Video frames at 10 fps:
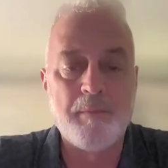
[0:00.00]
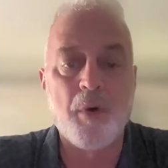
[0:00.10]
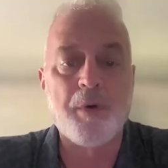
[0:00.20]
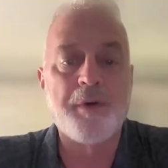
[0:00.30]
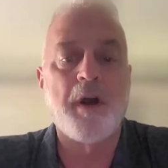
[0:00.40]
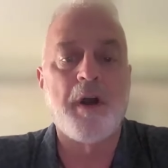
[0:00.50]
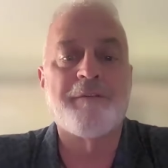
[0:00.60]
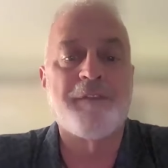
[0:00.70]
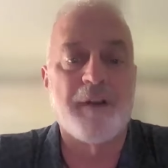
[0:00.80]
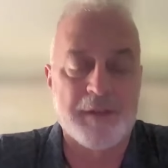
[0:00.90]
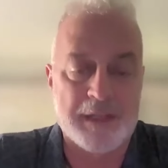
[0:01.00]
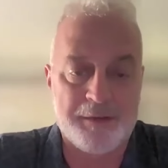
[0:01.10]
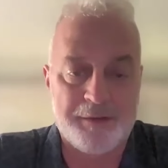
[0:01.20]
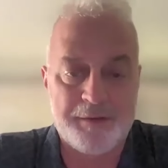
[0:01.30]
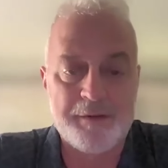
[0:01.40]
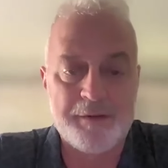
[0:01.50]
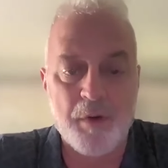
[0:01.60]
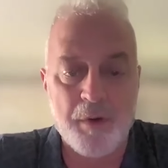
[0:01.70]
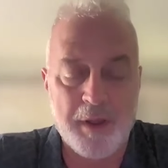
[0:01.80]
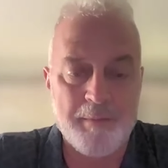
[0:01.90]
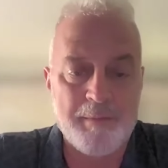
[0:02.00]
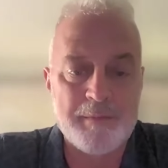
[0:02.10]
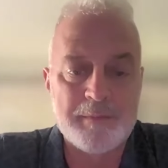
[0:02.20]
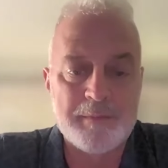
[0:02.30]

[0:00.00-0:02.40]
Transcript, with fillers: border on frivolous, to quote him.